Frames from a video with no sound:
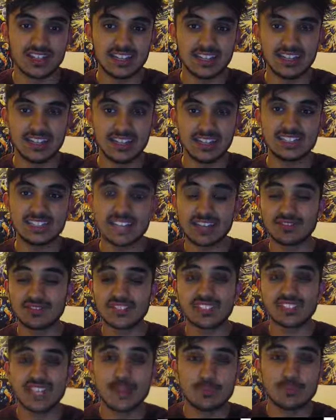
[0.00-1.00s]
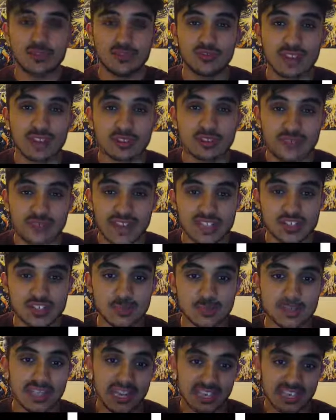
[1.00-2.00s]
It doesn't have the same profound effect on
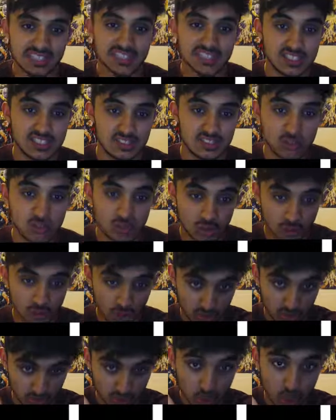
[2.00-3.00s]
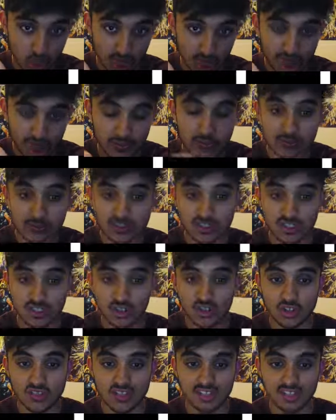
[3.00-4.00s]
me as these two other films in the
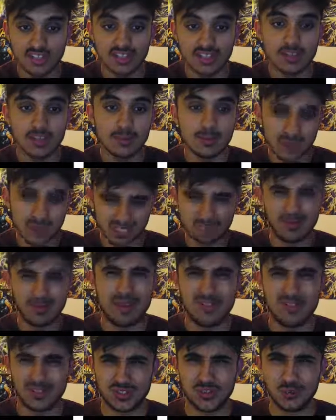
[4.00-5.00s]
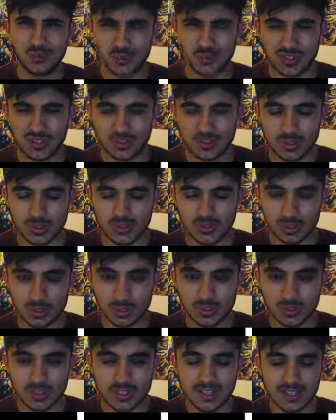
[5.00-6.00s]
God tier. But it's better than Suicide Squad, of
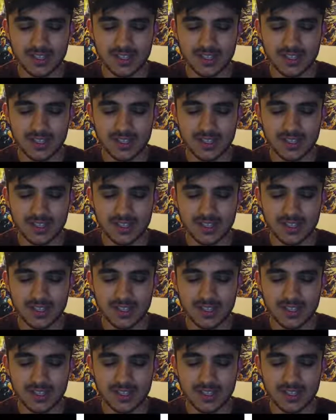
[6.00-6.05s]
course.